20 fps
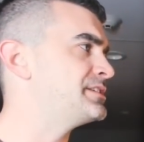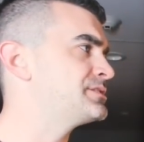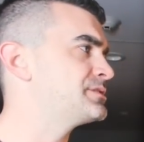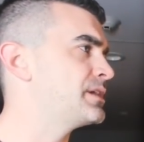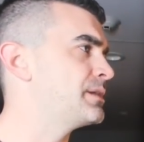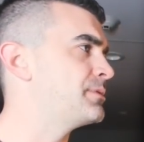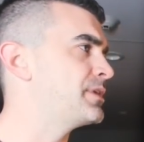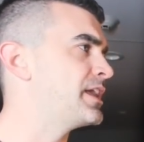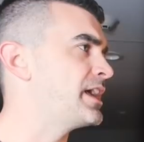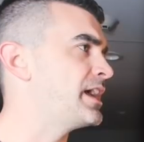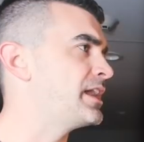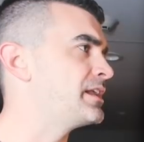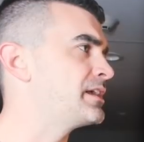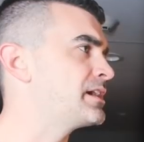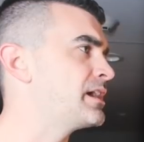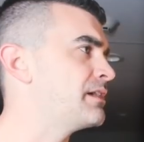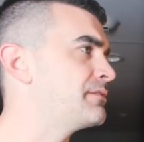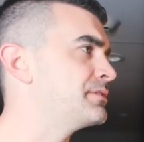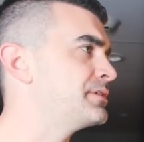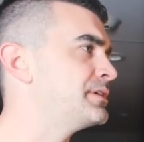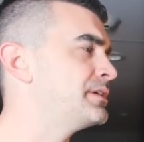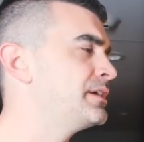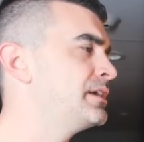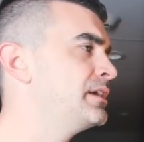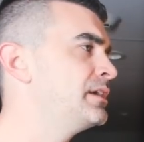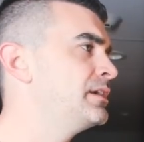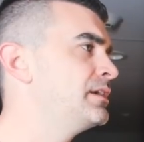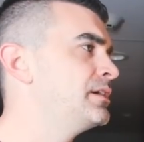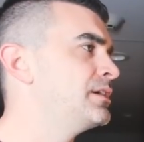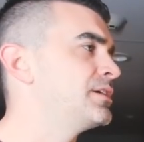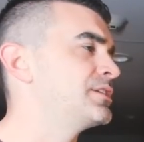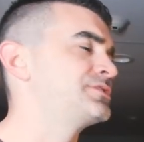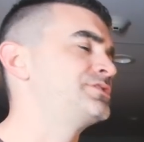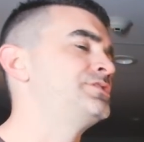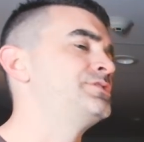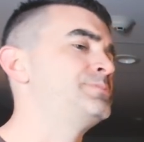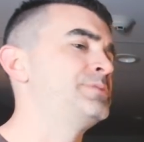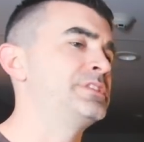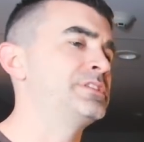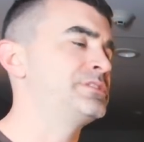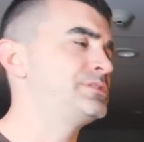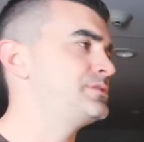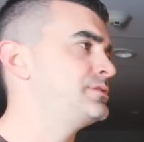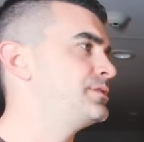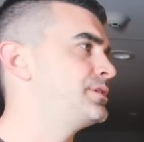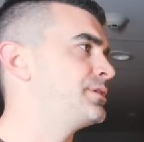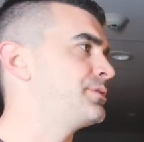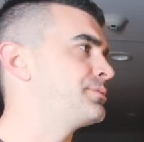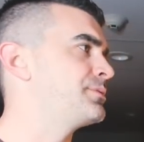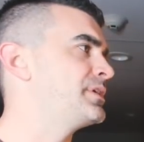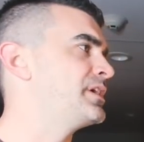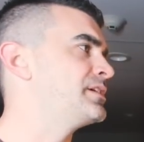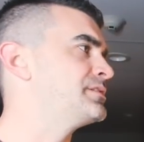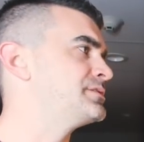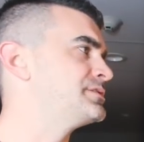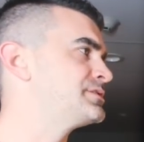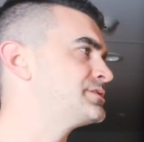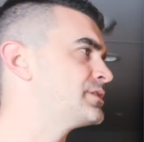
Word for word: So I went ahead and covered, or excuse me, the 300.